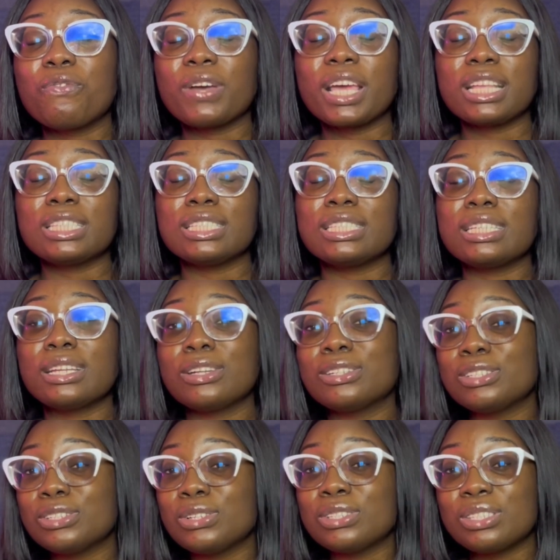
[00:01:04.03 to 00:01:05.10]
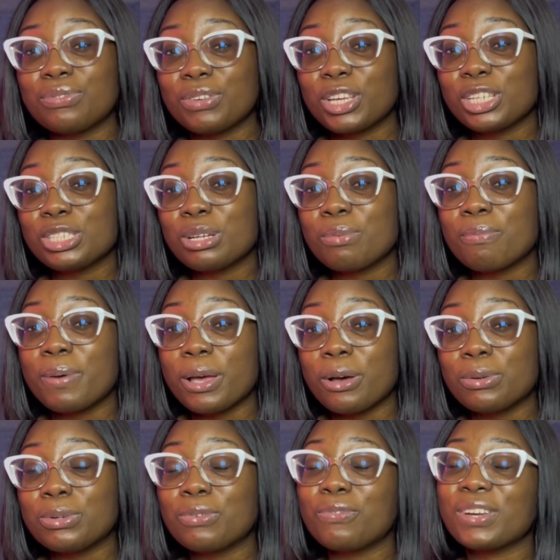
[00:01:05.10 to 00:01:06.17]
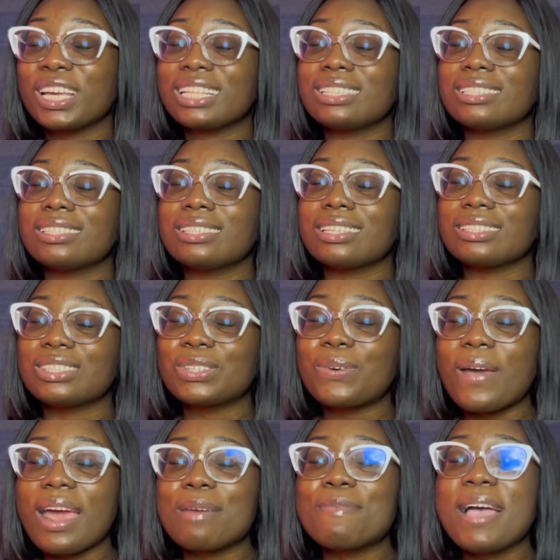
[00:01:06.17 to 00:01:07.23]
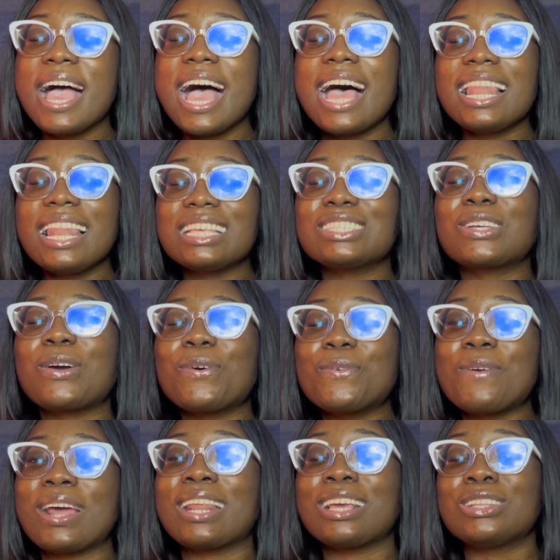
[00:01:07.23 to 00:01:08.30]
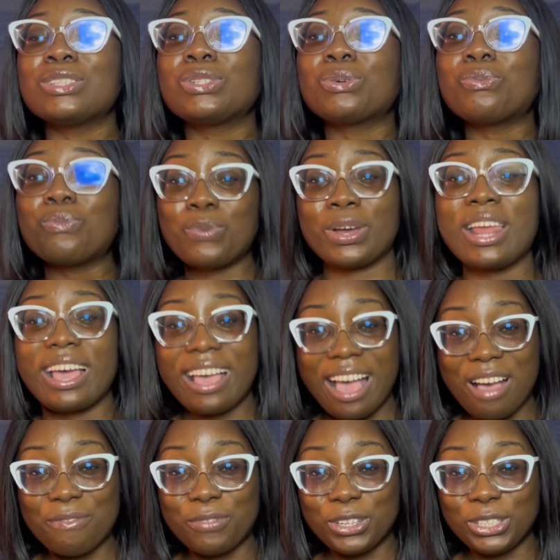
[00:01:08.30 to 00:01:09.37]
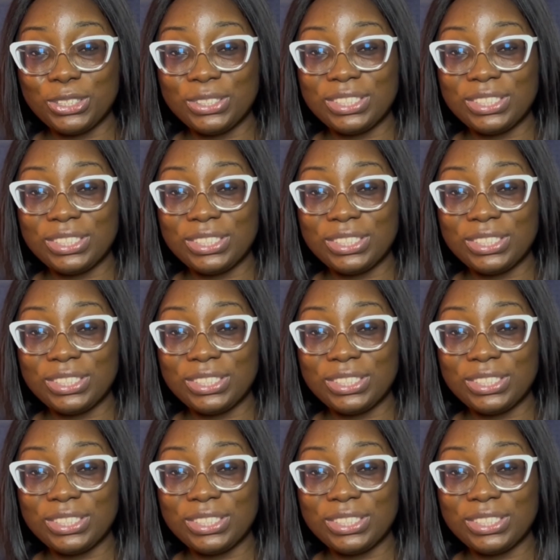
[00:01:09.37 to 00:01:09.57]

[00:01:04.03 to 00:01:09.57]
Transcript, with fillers: forget to turn on the notification bell. Don't forget to subscribe. And let's go right into what I have for you